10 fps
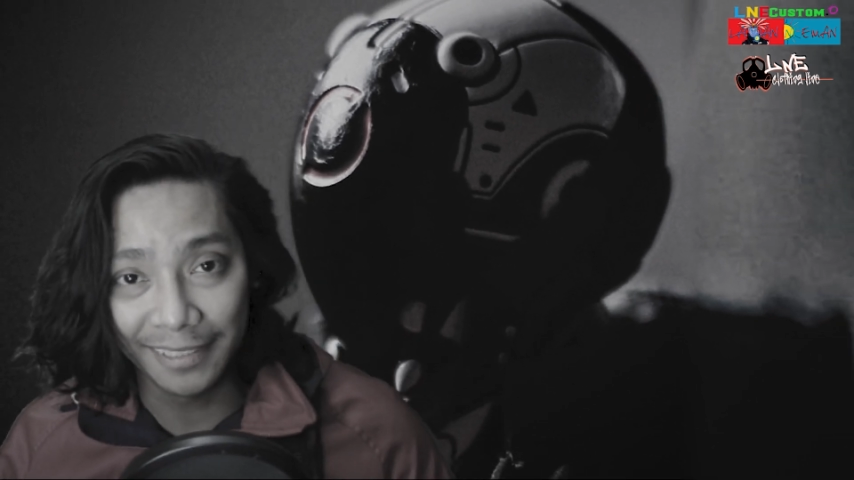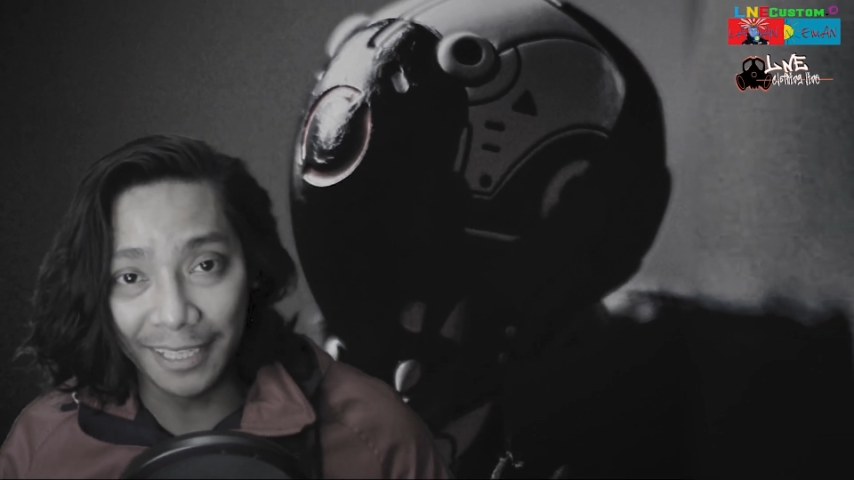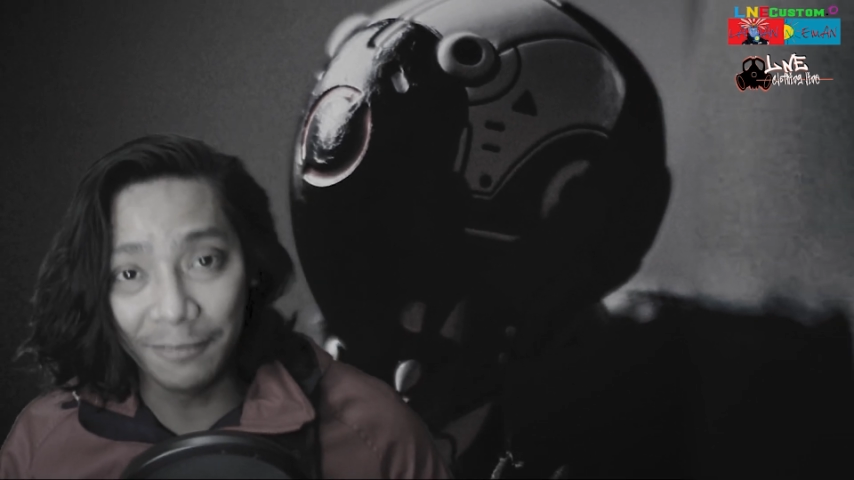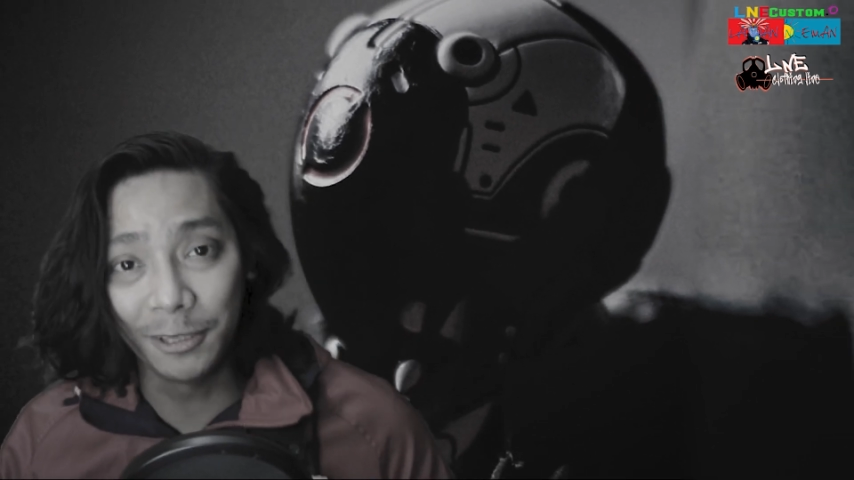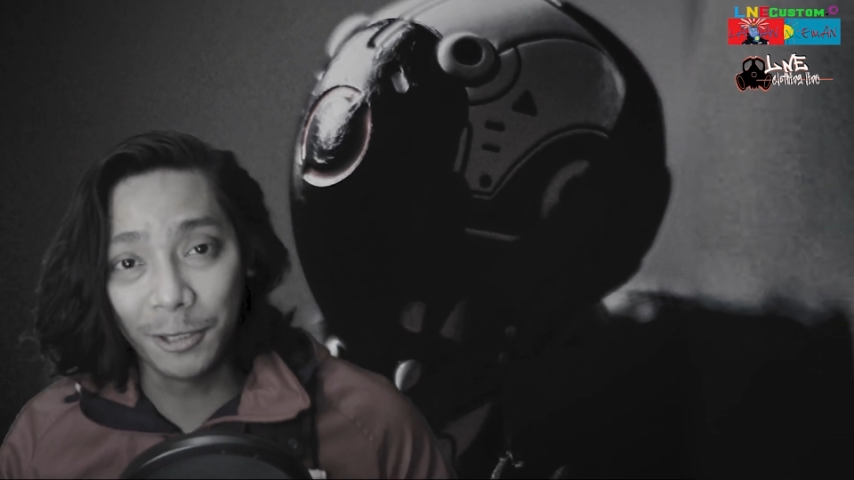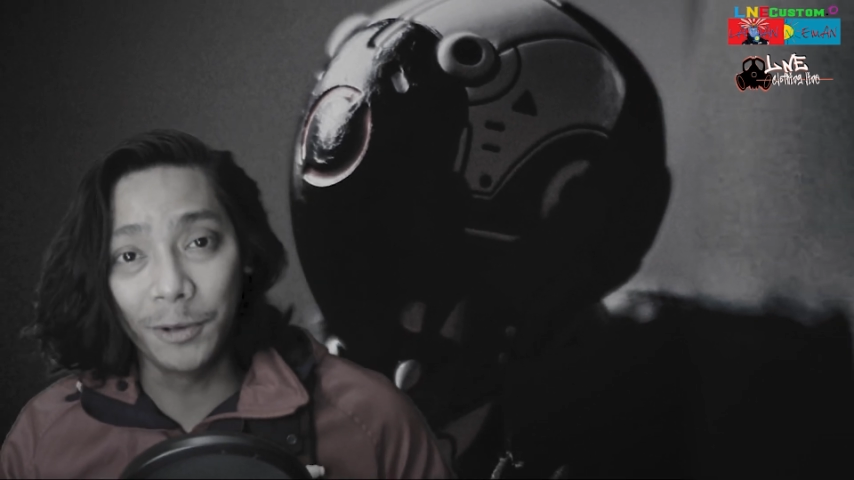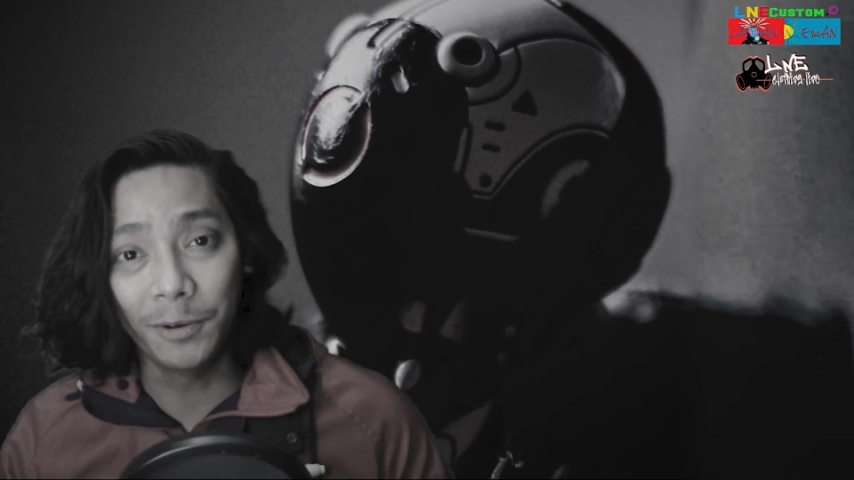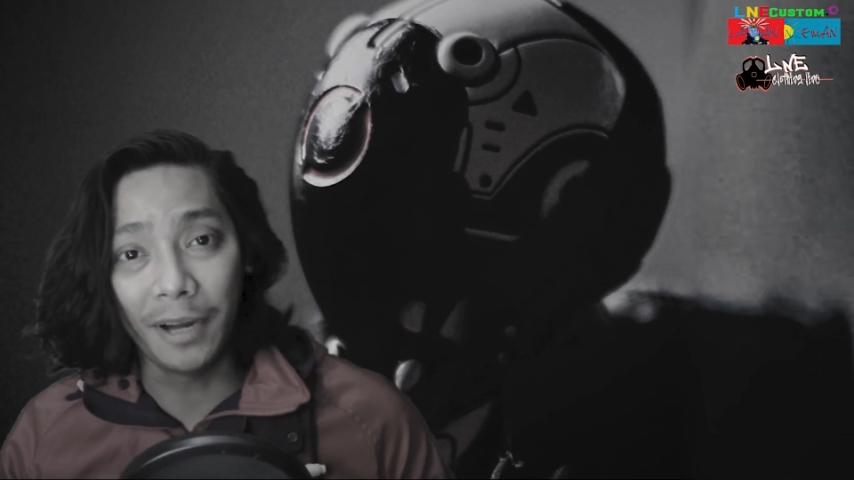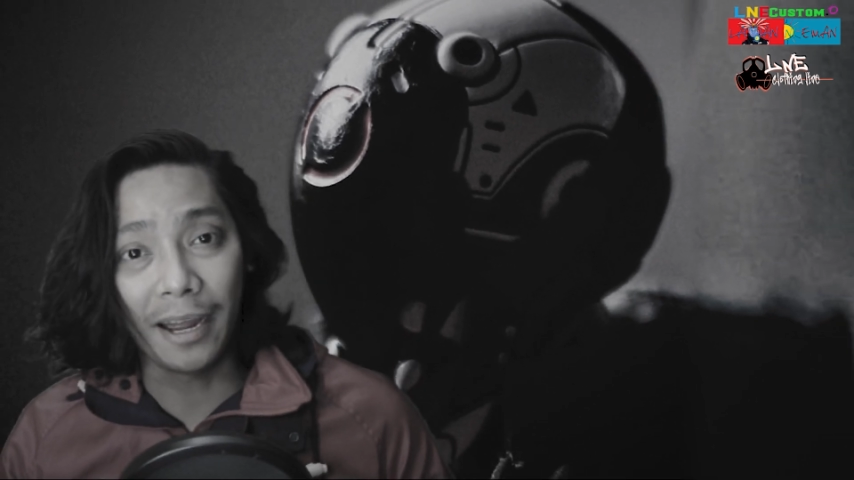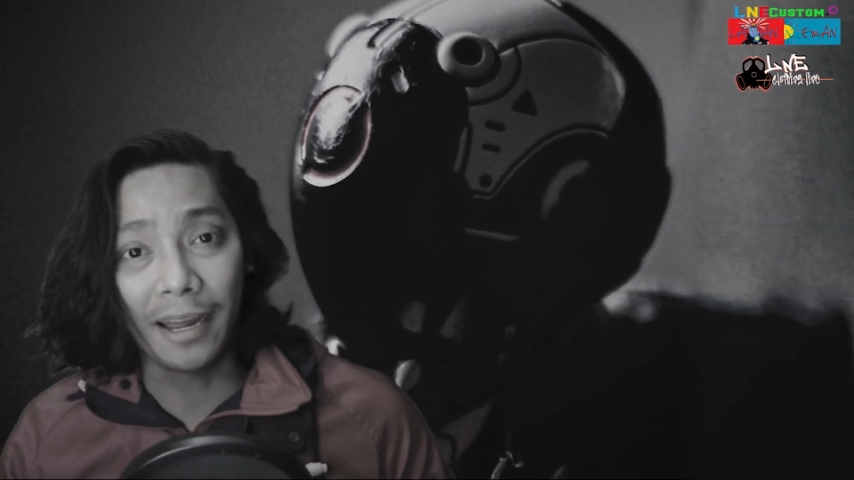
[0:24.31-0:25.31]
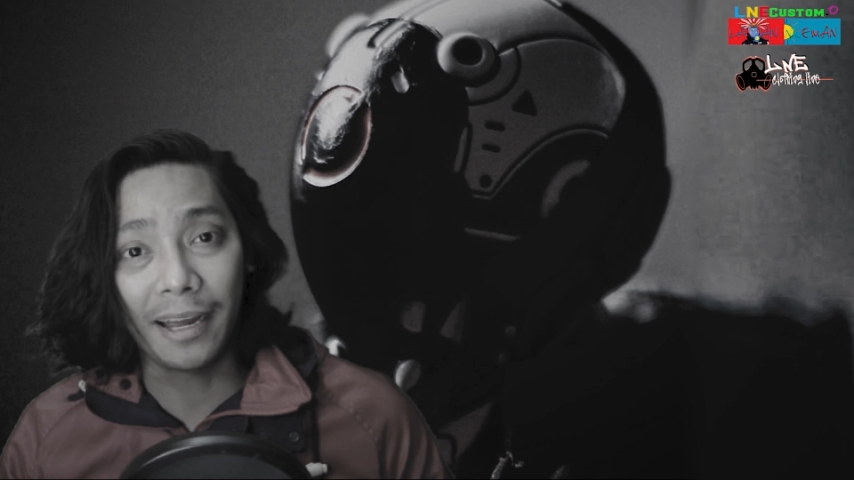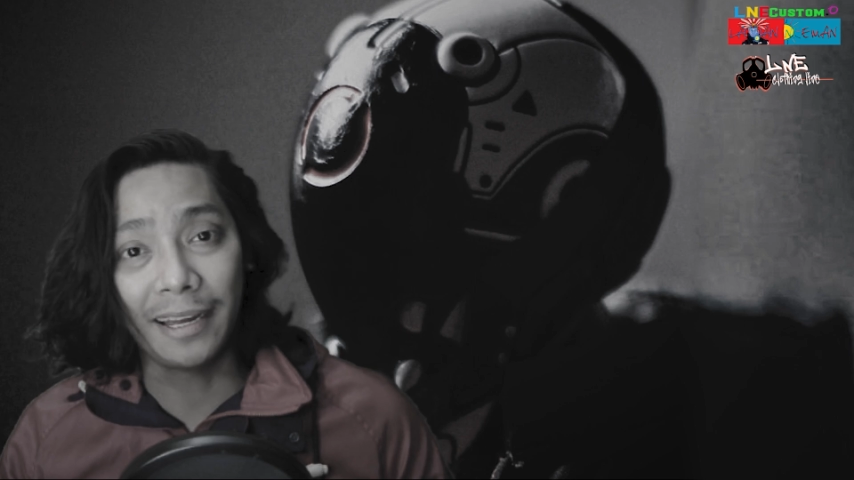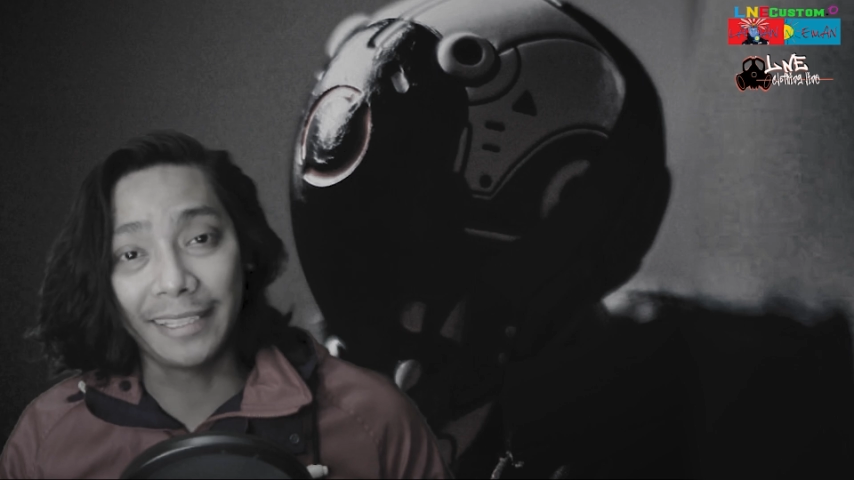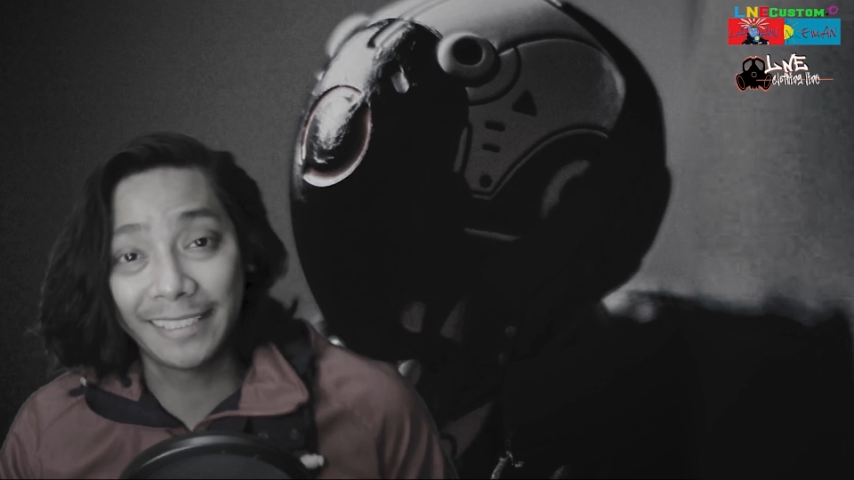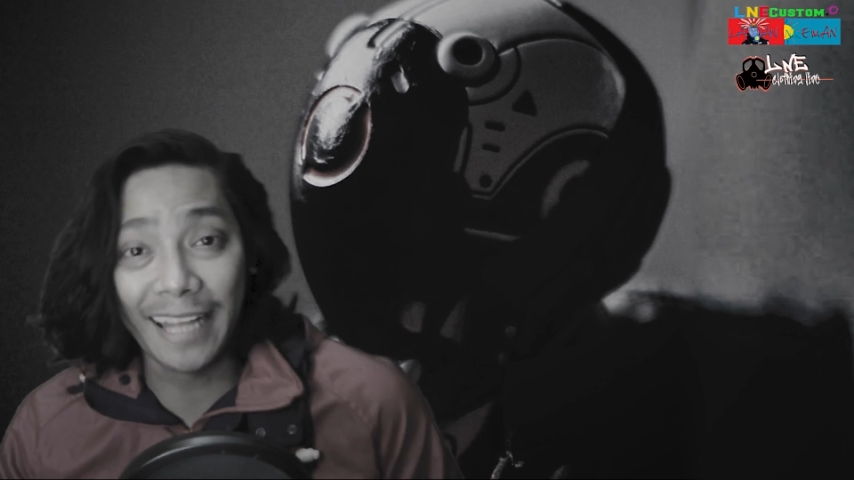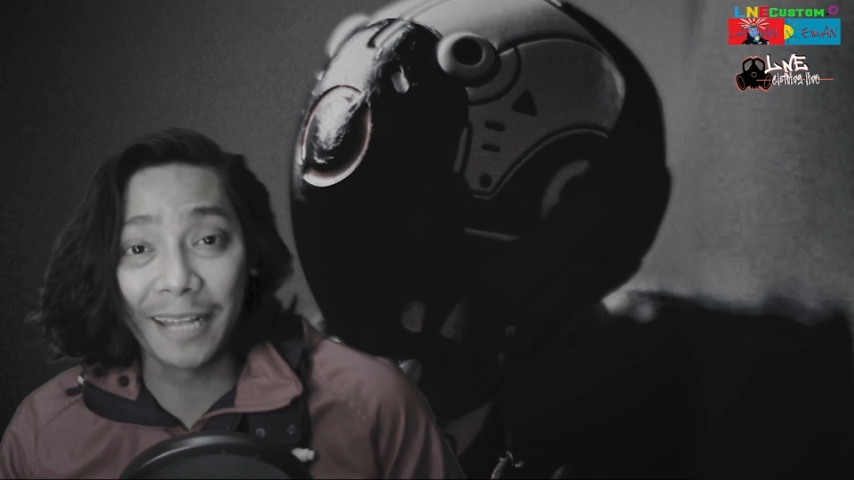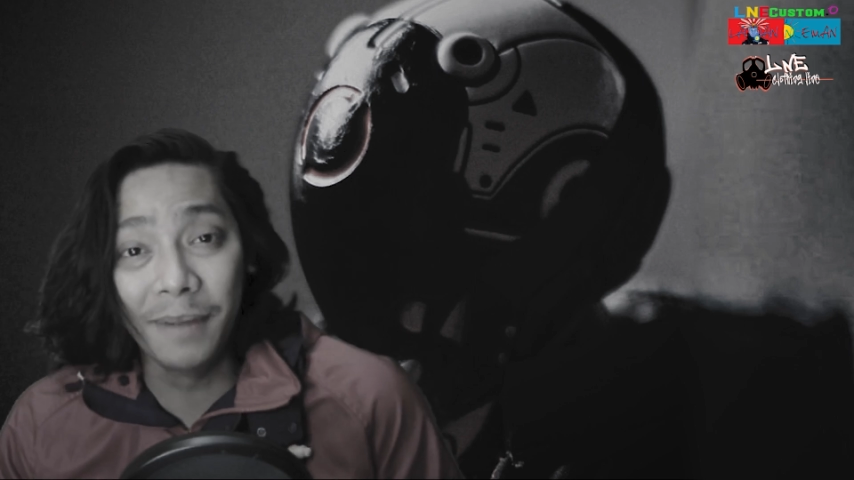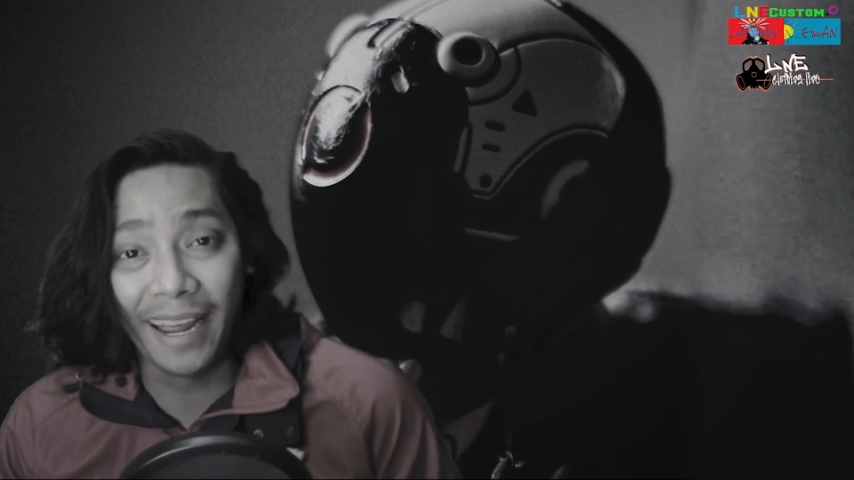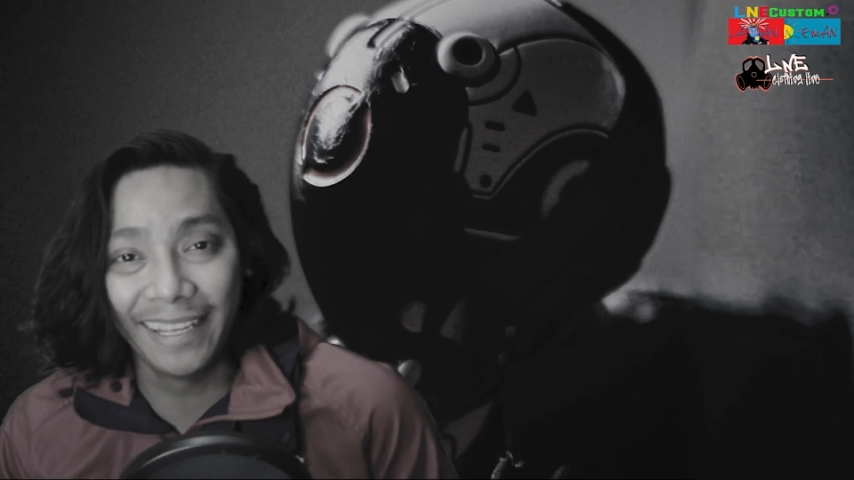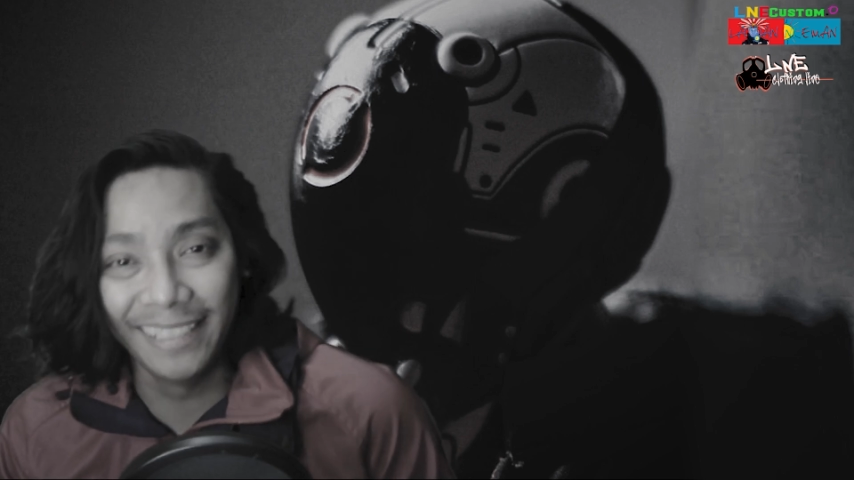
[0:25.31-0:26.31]
even though it's not
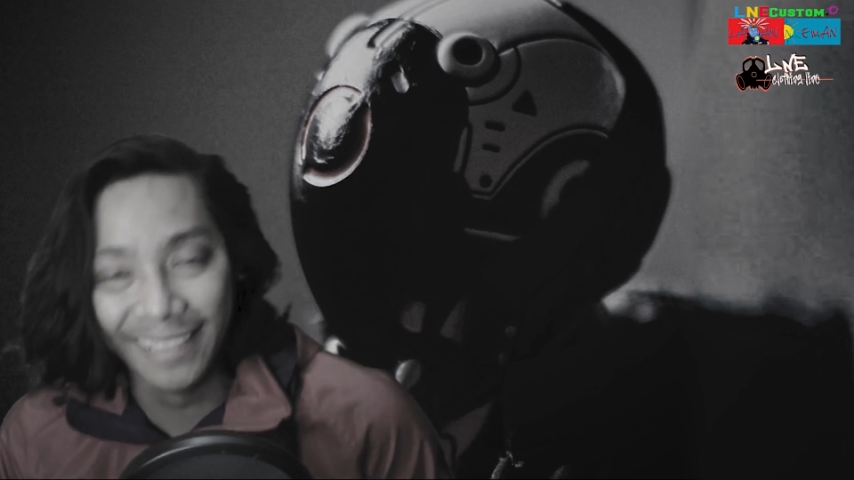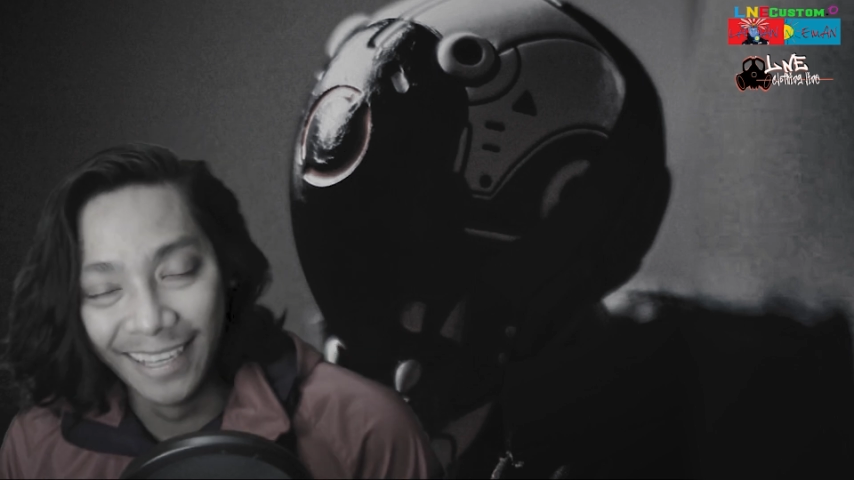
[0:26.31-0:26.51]
mine.